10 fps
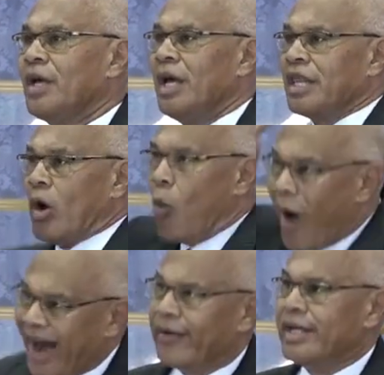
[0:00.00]
the
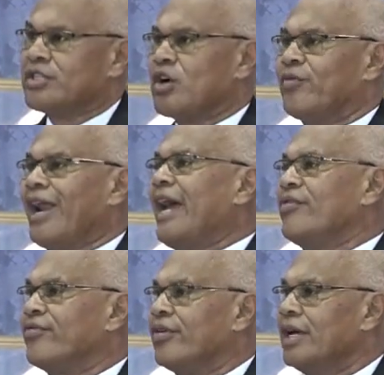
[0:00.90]
worries of
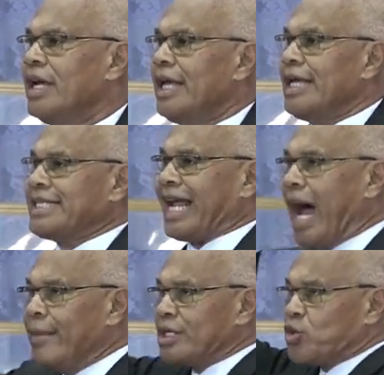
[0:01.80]
life is
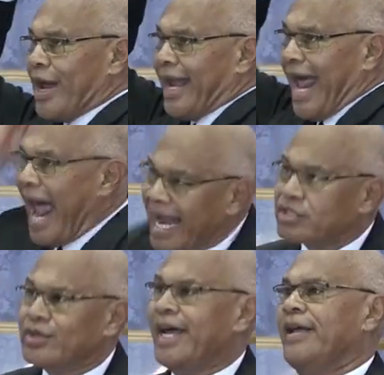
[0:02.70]
coming to an end
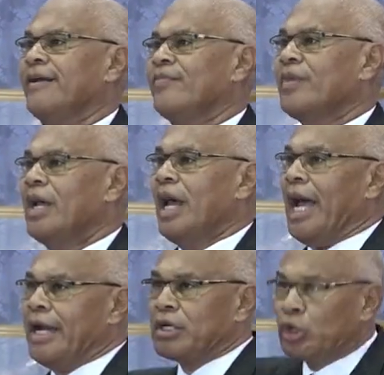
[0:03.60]
today.
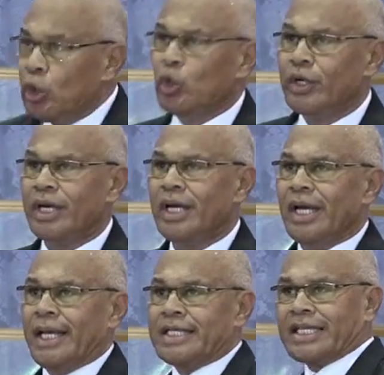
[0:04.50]
And good
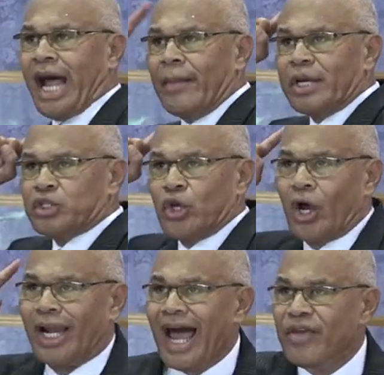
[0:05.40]
is coming to your
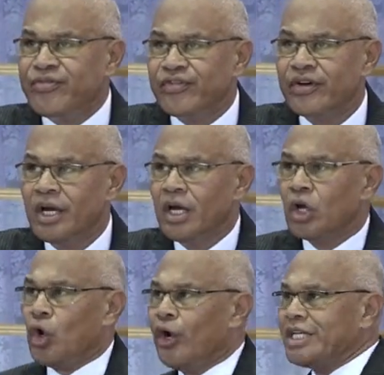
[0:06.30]
life.
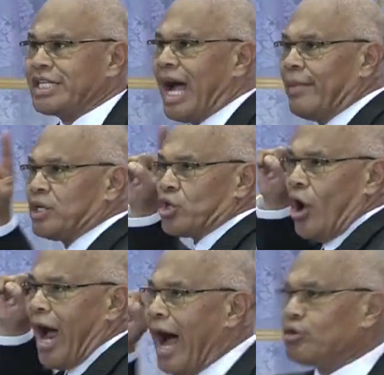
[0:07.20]
Good is coming to your
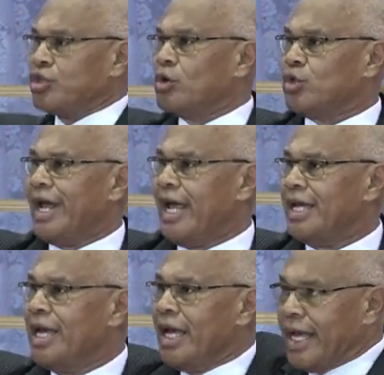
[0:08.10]
household today
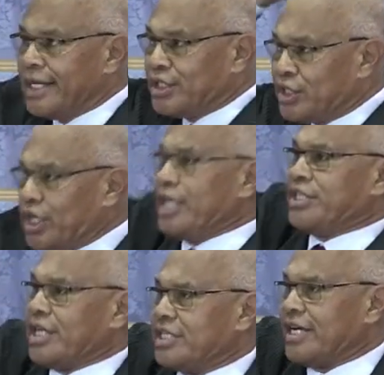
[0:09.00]
in
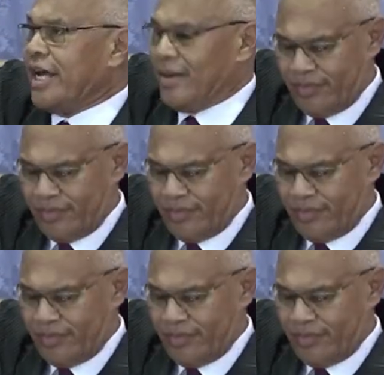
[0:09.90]
Jesus' name.